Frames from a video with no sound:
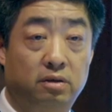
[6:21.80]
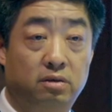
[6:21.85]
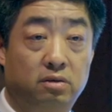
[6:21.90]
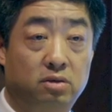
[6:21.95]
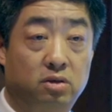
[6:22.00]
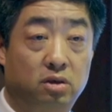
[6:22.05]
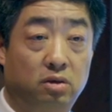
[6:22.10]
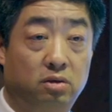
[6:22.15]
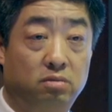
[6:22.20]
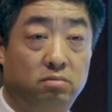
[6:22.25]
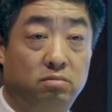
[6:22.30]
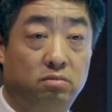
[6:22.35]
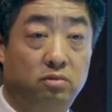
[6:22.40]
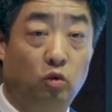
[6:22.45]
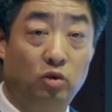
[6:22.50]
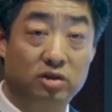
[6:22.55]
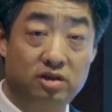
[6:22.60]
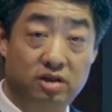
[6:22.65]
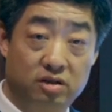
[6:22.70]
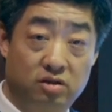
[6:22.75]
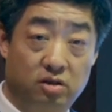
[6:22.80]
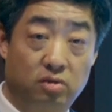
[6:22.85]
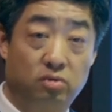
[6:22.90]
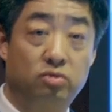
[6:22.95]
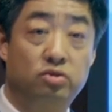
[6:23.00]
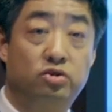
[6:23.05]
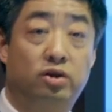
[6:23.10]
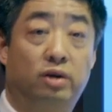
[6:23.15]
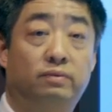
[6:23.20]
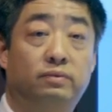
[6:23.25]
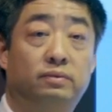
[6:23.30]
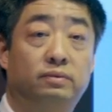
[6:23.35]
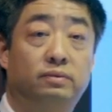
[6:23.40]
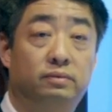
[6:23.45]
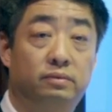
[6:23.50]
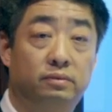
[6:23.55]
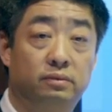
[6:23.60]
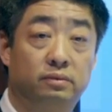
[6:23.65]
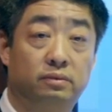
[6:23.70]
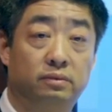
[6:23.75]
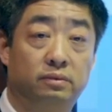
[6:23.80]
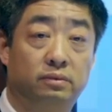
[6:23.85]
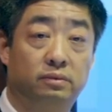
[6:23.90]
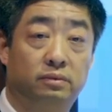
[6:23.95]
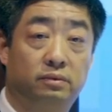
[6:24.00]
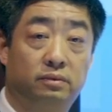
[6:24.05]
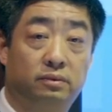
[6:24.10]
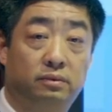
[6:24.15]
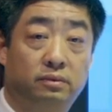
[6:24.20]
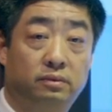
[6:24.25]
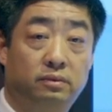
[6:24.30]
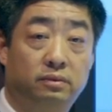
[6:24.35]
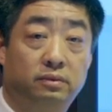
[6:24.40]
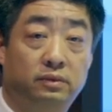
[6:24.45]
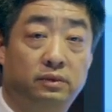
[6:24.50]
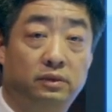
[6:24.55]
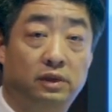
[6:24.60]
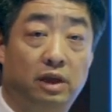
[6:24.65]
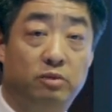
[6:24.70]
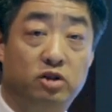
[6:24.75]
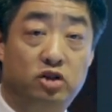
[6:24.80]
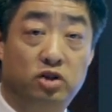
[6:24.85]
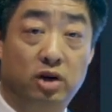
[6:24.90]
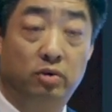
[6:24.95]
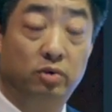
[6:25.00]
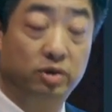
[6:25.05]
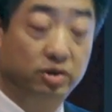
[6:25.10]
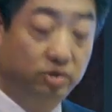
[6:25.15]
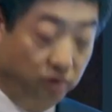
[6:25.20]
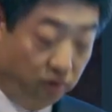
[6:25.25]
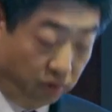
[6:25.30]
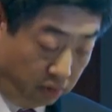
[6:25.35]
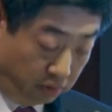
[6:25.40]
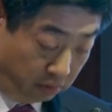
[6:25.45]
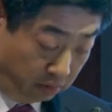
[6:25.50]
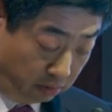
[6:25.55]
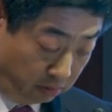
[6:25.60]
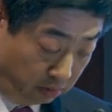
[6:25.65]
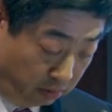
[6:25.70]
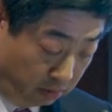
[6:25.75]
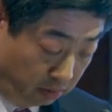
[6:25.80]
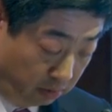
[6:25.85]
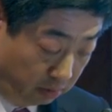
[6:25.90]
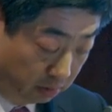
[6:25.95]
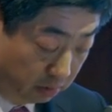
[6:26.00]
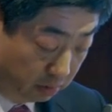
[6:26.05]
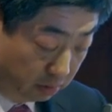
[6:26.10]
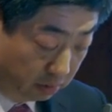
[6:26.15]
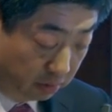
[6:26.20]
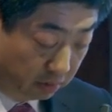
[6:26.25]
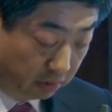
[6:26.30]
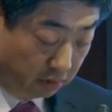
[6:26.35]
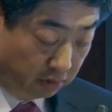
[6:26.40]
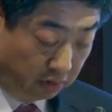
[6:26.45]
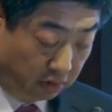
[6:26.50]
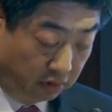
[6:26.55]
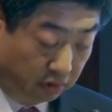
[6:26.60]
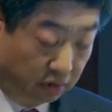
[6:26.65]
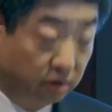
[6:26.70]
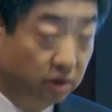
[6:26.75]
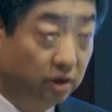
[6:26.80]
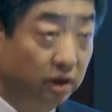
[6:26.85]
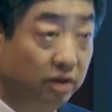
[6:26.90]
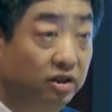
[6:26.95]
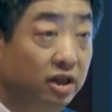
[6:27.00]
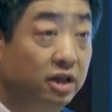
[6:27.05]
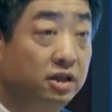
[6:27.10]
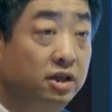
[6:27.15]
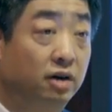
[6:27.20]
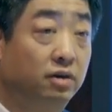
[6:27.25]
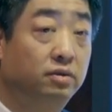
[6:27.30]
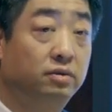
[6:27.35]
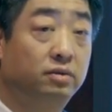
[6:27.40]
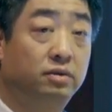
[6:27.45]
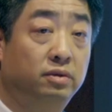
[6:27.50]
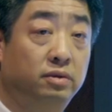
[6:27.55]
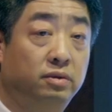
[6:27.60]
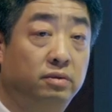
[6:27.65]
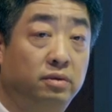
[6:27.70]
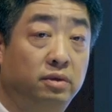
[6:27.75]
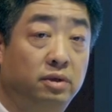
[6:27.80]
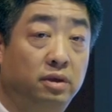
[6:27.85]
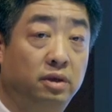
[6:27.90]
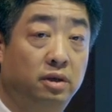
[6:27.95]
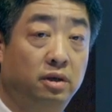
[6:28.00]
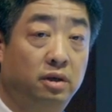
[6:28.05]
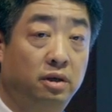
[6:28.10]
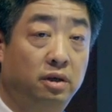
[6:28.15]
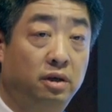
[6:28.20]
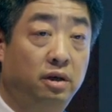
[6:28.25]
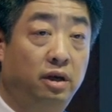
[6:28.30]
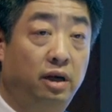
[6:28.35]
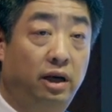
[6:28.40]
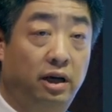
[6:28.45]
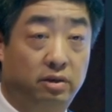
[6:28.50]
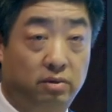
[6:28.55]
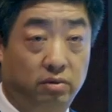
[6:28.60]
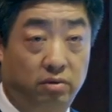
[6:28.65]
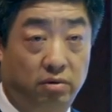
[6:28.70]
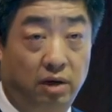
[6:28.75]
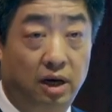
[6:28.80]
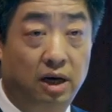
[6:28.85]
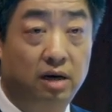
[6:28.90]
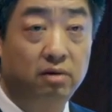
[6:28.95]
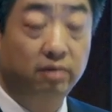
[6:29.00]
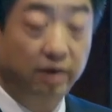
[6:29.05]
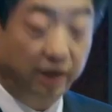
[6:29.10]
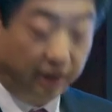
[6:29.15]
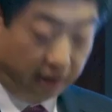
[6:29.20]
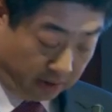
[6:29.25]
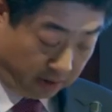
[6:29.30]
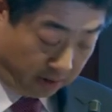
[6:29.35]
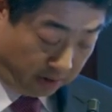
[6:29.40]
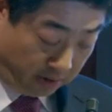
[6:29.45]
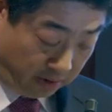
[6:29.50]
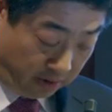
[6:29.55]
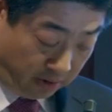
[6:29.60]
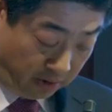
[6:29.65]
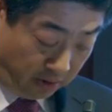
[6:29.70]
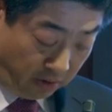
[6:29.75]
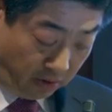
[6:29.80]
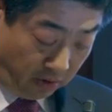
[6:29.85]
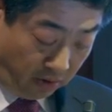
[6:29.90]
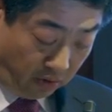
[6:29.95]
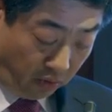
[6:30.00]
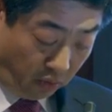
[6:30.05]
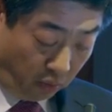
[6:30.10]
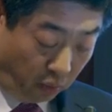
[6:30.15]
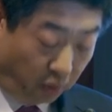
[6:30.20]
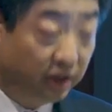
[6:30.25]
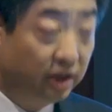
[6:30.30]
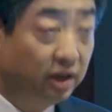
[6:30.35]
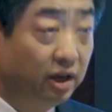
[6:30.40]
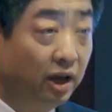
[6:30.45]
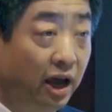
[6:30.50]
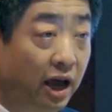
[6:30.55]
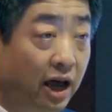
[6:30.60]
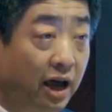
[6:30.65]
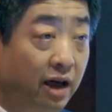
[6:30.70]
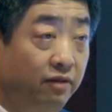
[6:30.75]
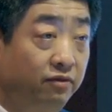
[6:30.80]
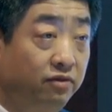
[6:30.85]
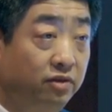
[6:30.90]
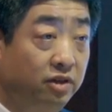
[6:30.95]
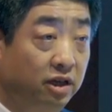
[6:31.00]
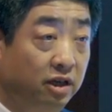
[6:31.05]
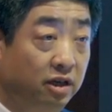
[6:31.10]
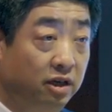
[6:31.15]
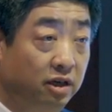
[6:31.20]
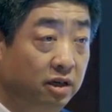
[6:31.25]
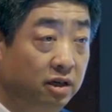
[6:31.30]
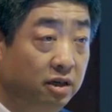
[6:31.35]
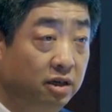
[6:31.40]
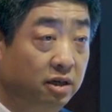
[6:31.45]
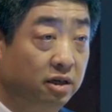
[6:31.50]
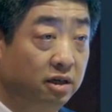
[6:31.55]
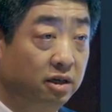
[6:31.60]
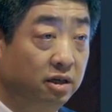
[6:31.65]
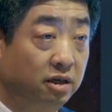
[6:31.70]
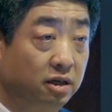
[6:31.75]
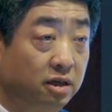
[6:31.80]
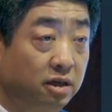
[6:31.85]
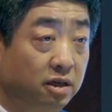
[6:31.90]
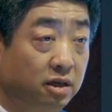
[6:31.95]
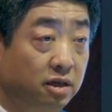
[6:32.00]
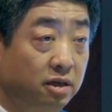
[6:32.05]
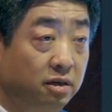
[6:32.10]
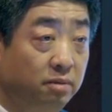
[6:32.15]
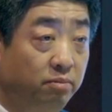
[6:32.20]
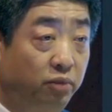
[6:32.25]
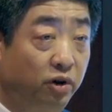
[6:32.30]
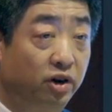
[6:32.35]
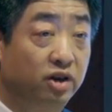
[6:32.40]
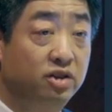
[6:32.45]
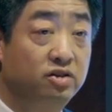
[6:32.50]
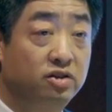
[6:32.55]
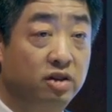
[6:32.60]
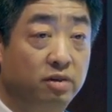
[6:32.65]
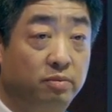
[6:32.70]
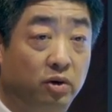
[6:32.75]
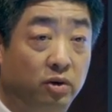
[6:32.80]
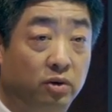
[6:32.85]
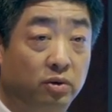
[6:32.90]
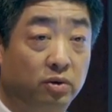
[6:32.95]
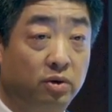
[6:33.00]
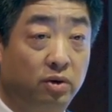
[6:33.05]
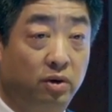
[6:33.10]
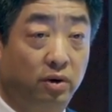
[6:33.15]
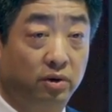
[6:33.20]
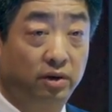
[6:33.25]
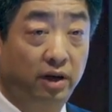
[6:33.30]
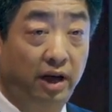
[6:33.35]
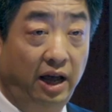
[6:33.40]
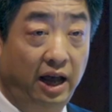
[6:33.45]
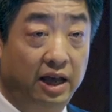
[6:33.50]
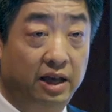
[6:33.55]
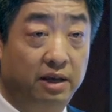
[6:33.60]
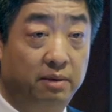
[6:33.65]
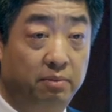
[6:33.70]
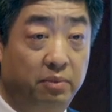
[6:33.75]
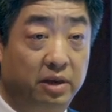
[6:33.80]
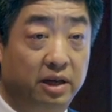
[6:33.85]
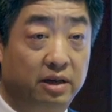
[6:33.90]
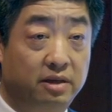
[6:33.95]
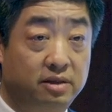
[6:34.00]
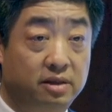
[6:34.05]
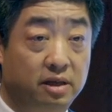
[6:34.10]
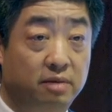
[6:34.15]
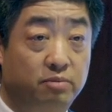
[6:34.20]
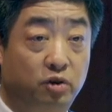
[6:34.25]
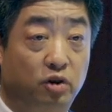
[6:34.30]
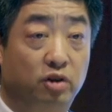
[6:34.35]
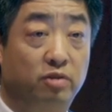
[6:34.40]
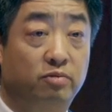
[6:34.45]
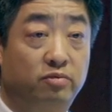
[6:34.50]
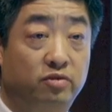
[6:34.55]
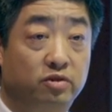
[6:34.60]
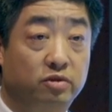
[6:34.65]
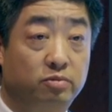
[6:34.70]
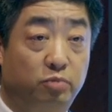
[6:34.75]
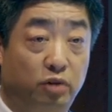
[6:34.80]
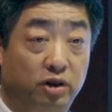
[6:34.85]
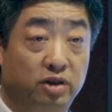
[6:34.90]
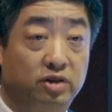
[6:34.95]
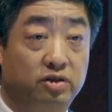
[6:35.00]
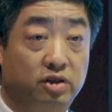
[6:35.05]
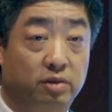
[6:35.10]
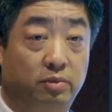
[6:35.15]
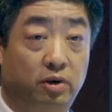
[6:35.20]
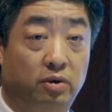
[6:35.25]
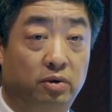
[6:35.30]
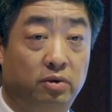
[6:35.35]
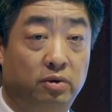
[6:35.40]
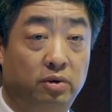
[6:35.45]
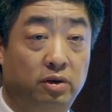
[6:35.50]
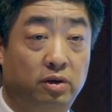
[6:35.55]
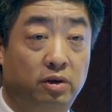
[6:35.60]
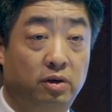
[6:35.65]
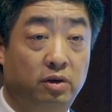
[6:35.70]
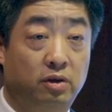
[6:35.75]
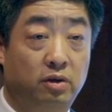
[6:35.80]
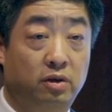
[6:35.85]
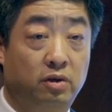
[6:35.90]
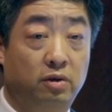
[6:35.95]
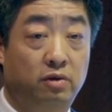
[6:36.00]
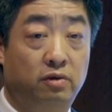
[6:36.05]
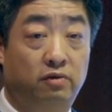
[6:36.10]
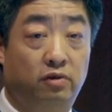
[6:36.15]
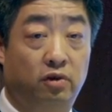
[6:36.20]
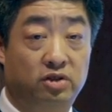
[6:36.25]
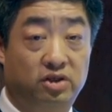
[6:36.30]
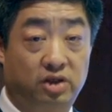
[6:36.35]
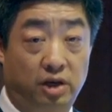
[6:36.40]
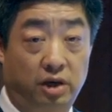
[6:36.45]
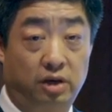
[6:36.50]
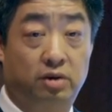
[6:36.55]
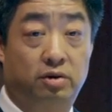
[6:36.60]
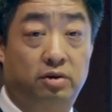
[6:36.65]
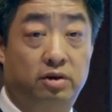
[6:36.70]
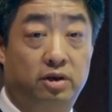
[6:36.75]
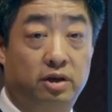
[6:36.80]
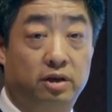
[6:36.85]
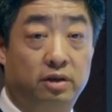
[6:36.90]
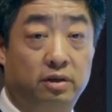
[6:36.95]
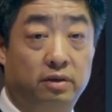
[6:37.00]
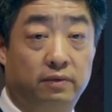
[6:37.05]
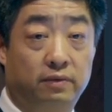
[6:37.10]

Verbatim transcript: So what's the solution? Let me share with you in detail. At Huawei, we have the principle called ABC principle for security.